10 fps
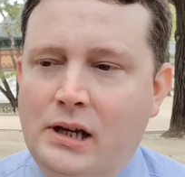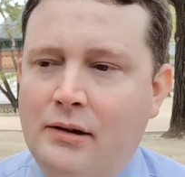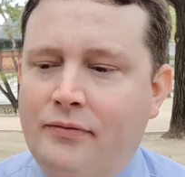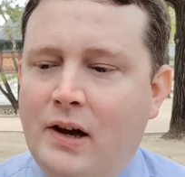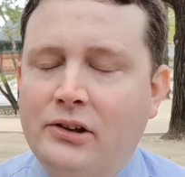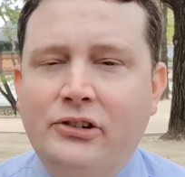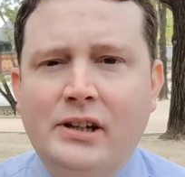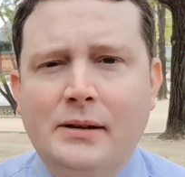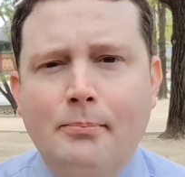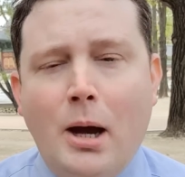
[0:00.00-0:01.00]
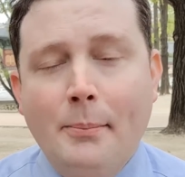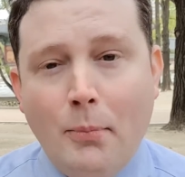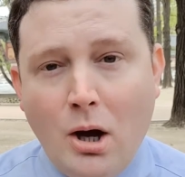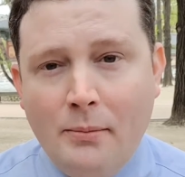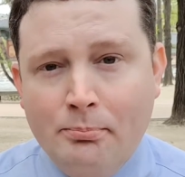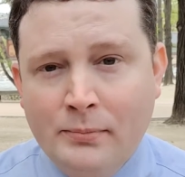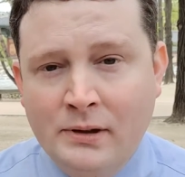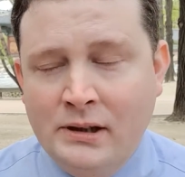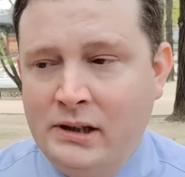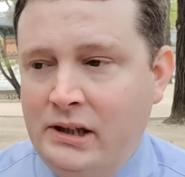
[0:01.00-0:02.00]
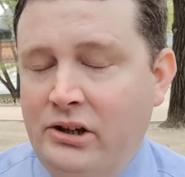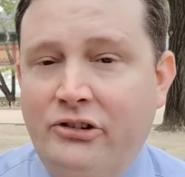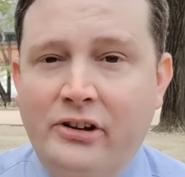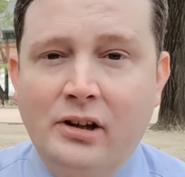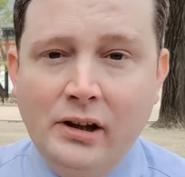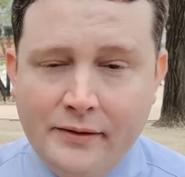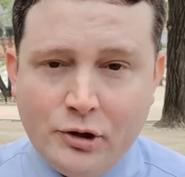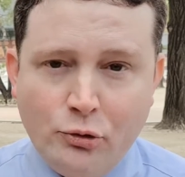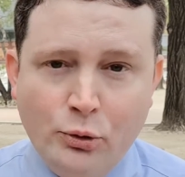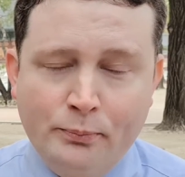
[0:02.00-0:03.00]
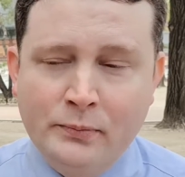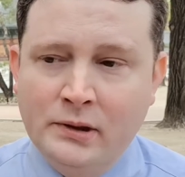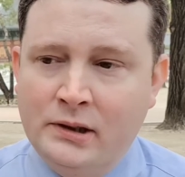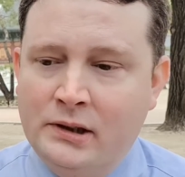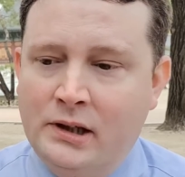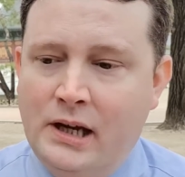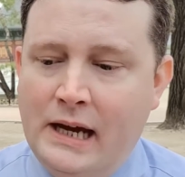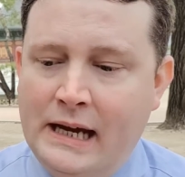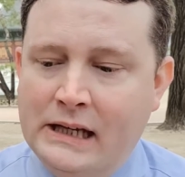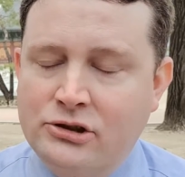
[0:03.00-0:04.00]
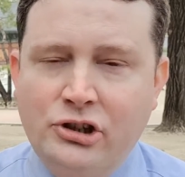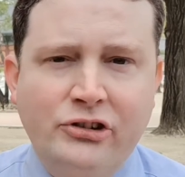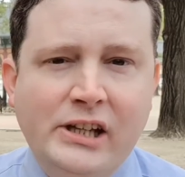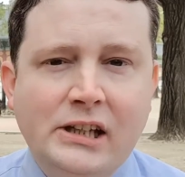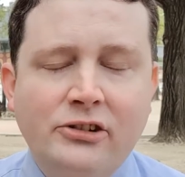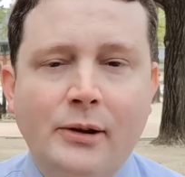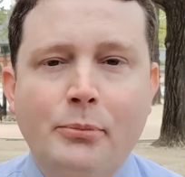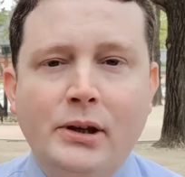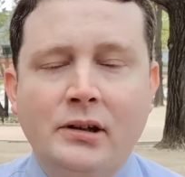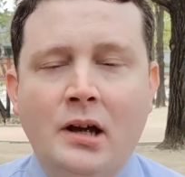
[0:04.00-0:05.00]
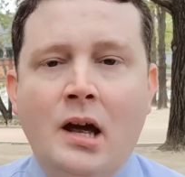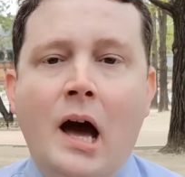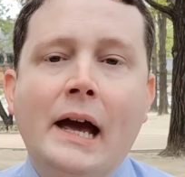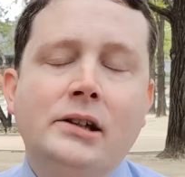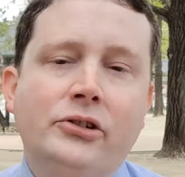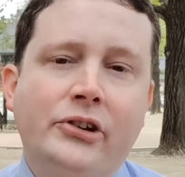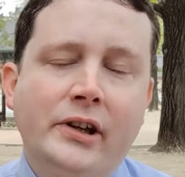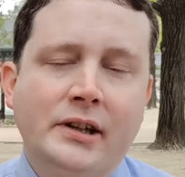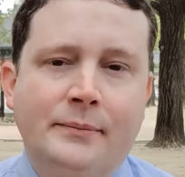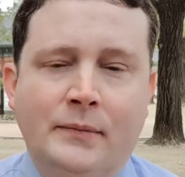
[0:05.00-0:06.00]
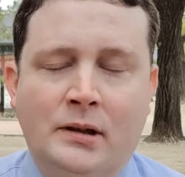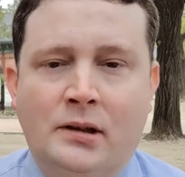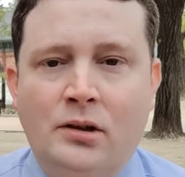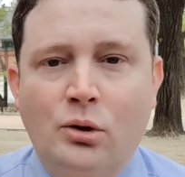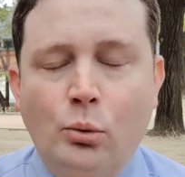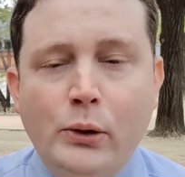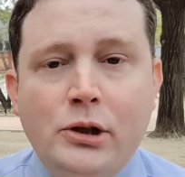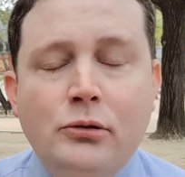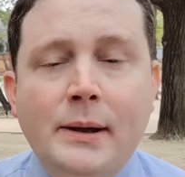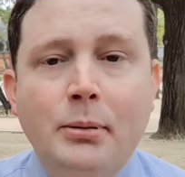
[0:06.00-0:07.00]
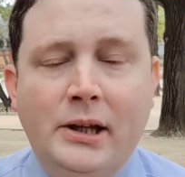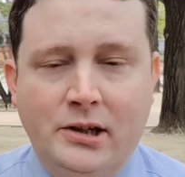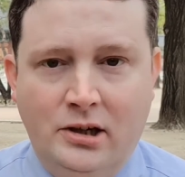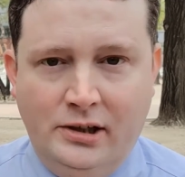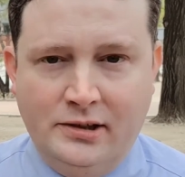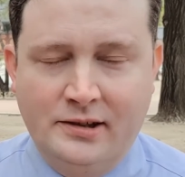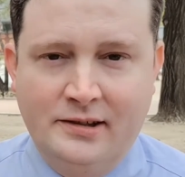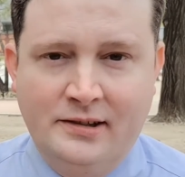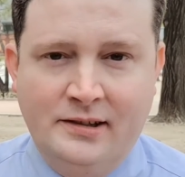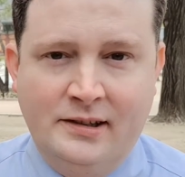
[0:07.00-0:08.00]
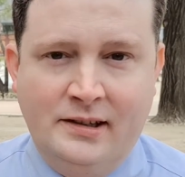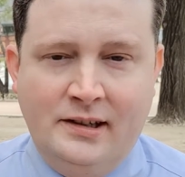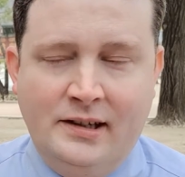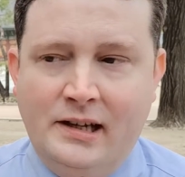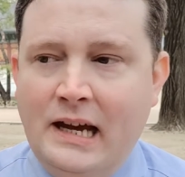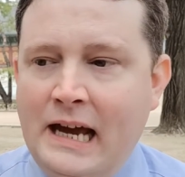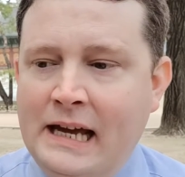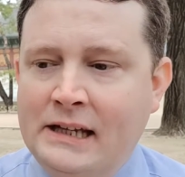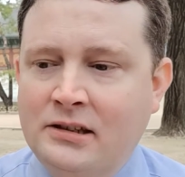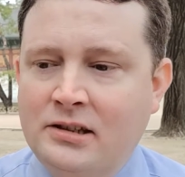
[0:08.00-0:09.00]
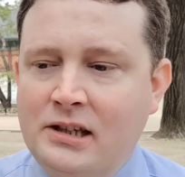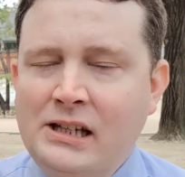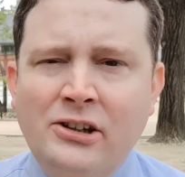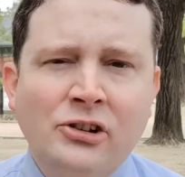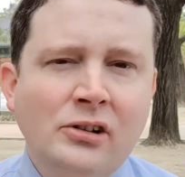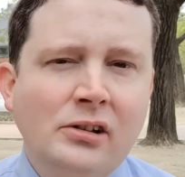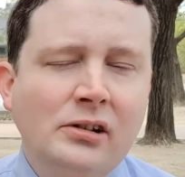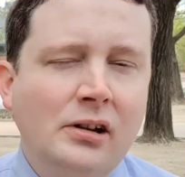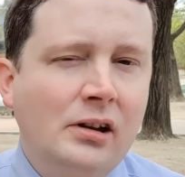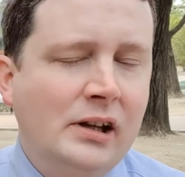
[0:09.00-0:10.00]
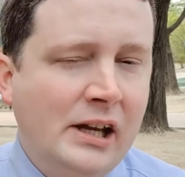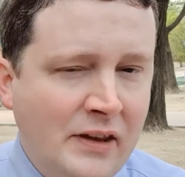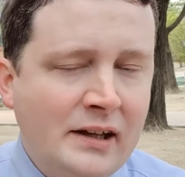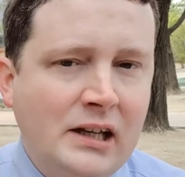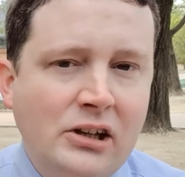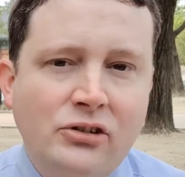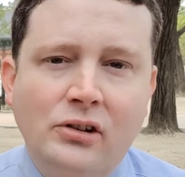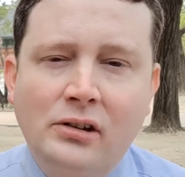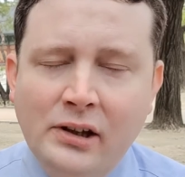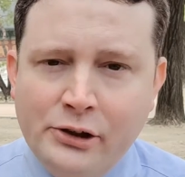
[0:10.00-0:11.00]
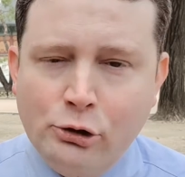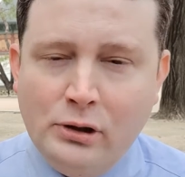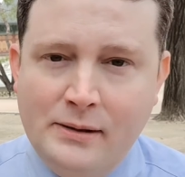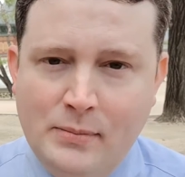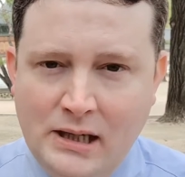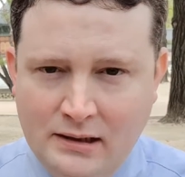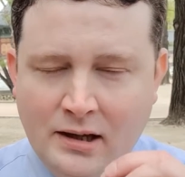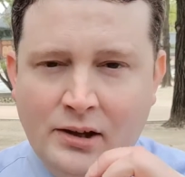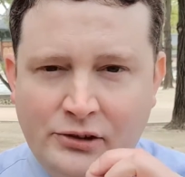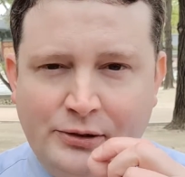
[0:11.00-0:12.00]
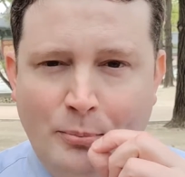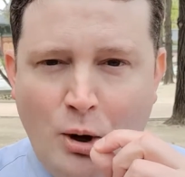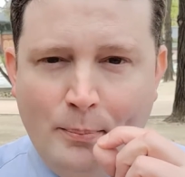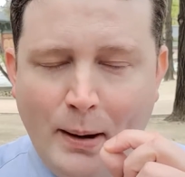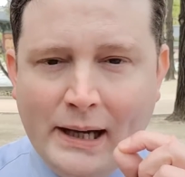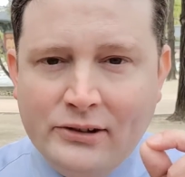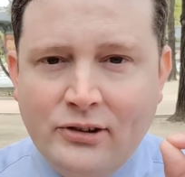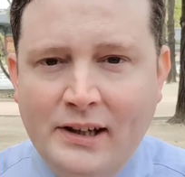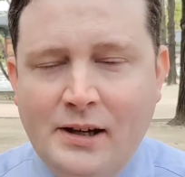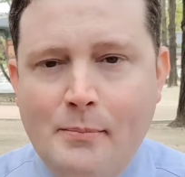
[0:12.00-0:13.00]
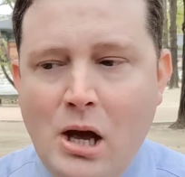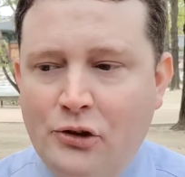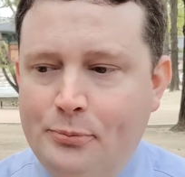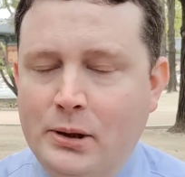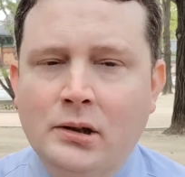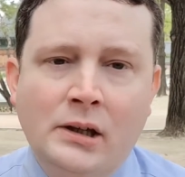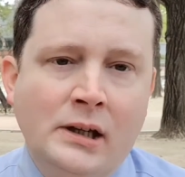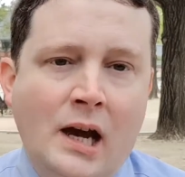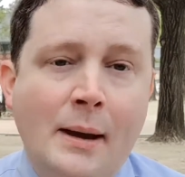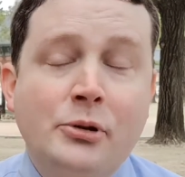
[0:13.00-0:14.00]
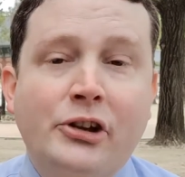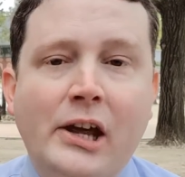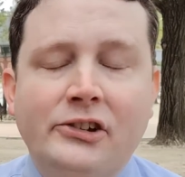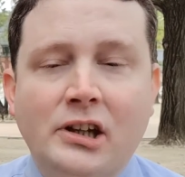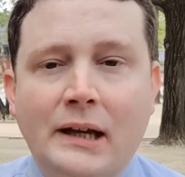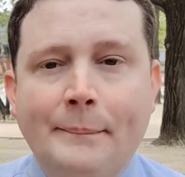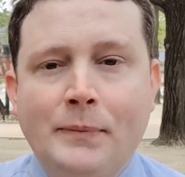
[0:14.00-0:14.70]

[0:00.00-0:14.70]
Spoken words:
if I see my mom is in the living room and she's eating something, I could say, "What are you nibbling on?" And it doesn't, in that case, literally mean small bites like a mouse, but I'm just asking,